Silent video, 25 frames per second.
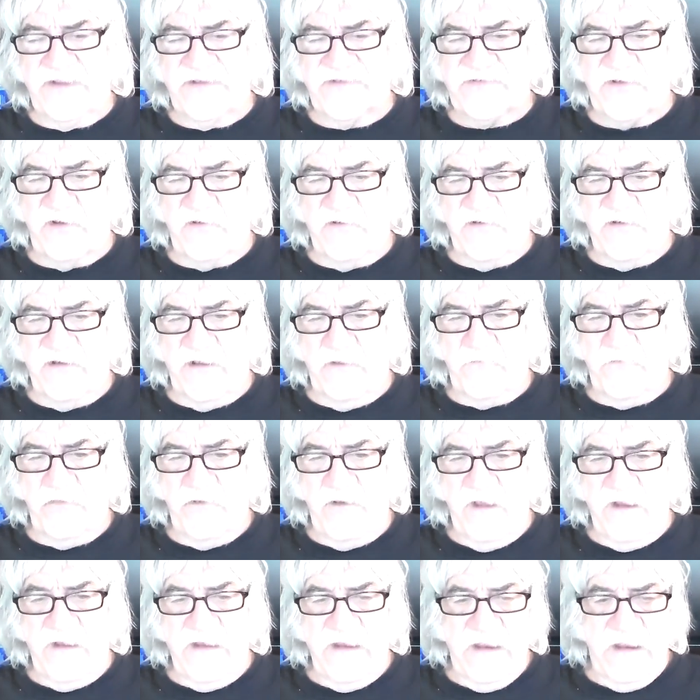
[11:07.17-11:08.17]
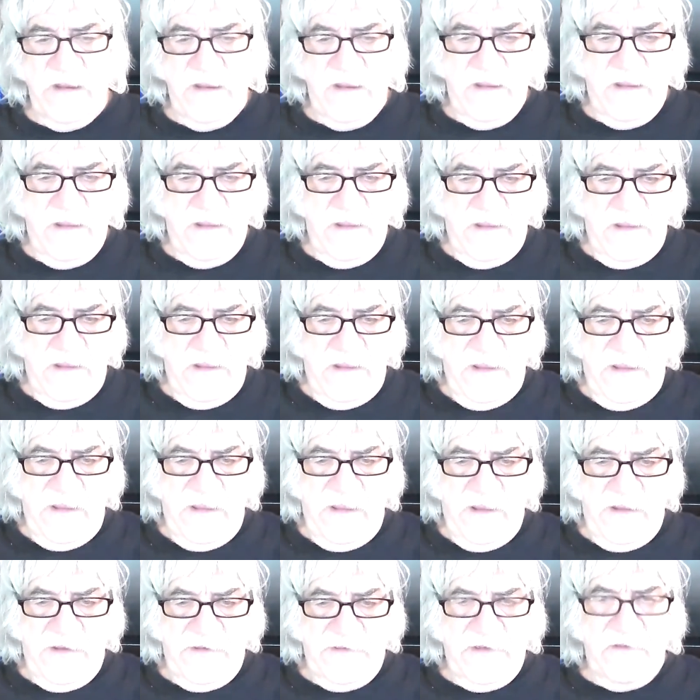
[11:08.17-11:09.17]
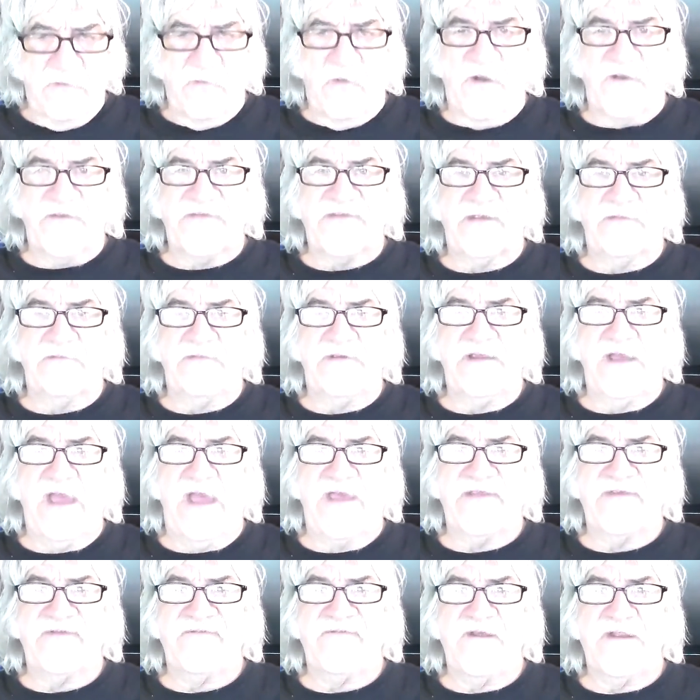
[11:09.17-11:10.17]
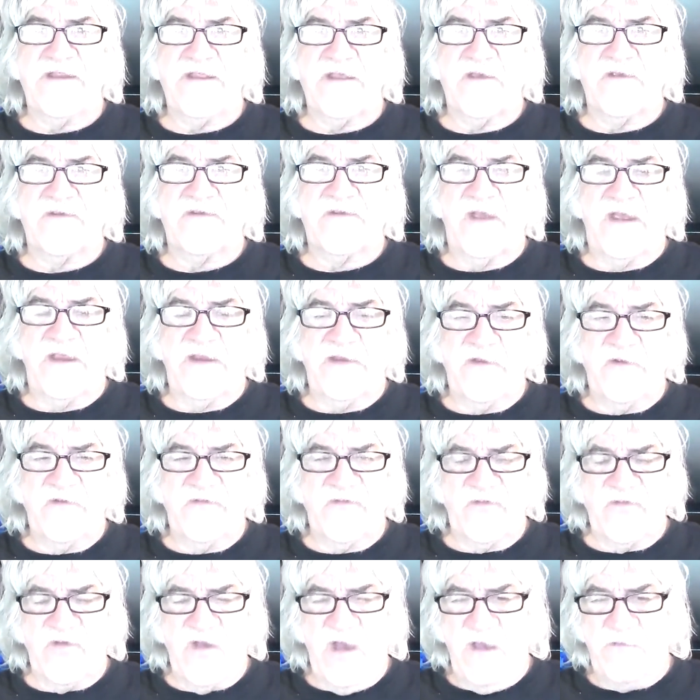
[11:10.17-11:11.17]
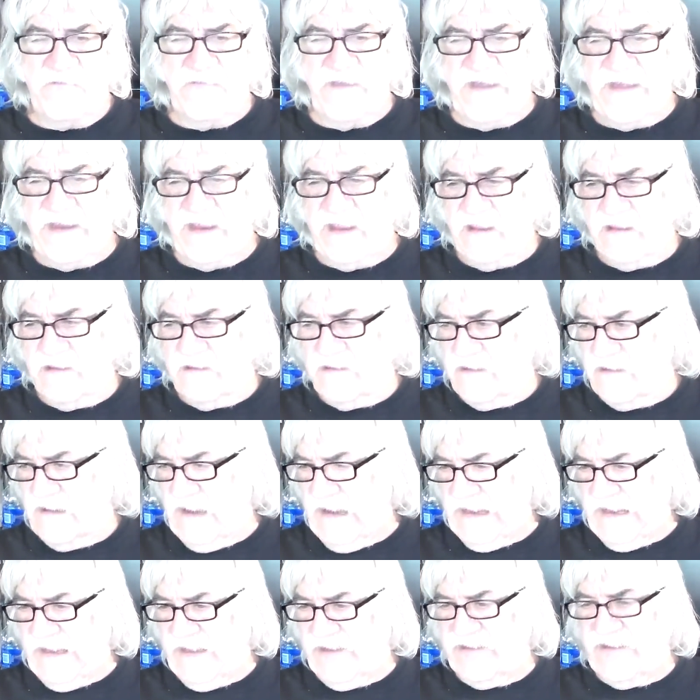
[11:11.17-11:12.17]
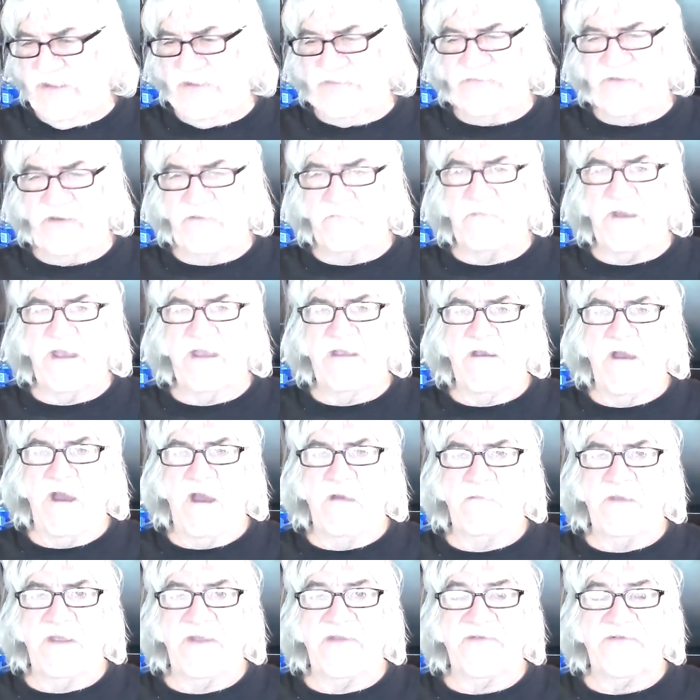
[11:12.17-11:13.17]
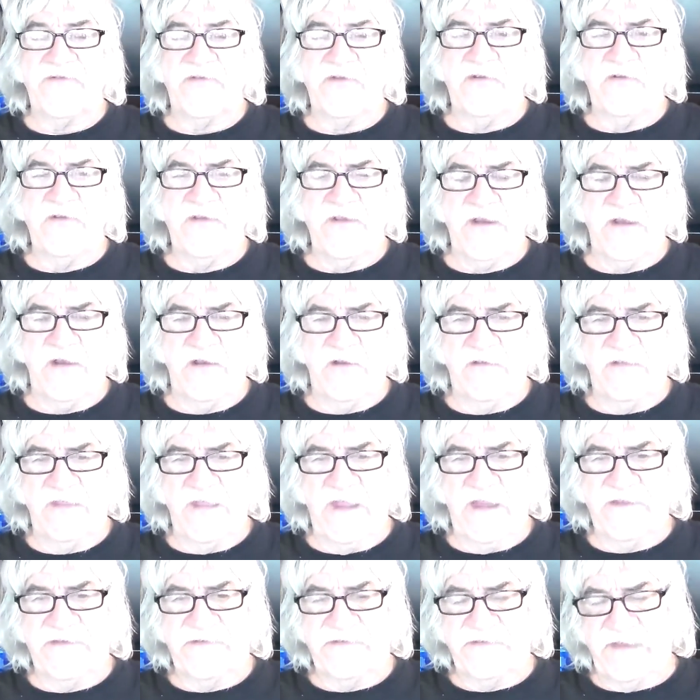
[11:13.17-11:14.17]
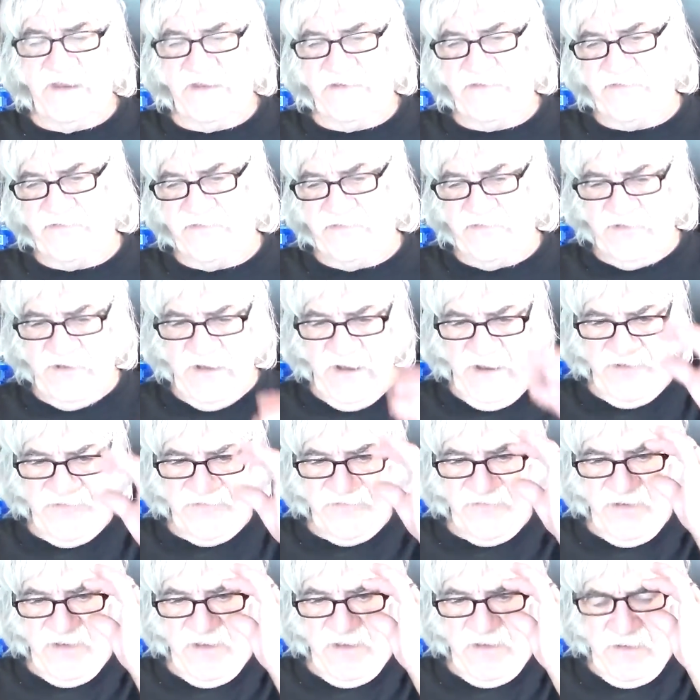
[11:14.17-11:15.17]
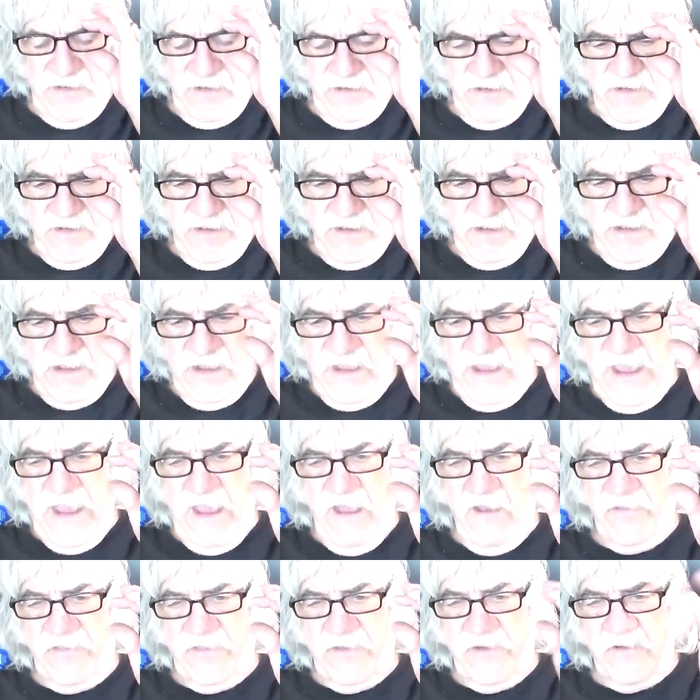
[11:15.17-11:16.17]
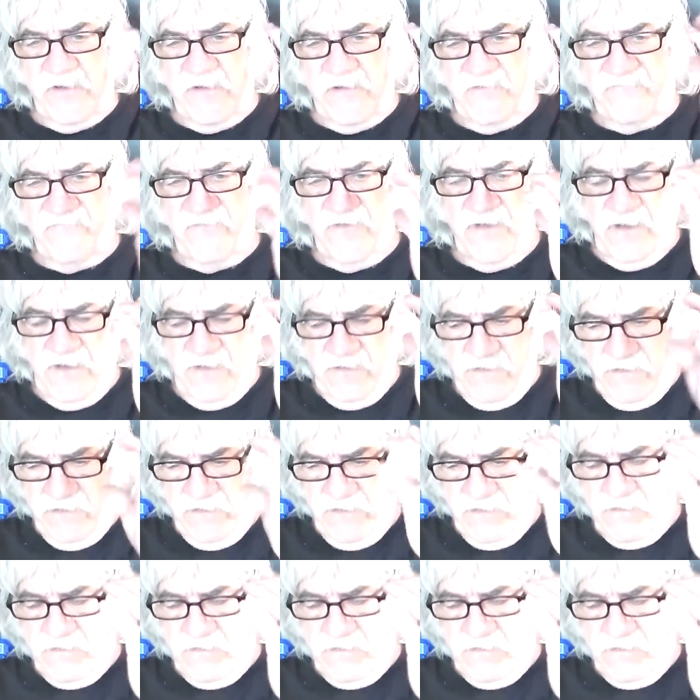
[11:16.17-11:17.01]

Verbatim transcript: to get started up on, and watch some of you guys' videos tonight and do some commenting. I gotta catch up my comments too. You know that that you guys uh, out there have uh,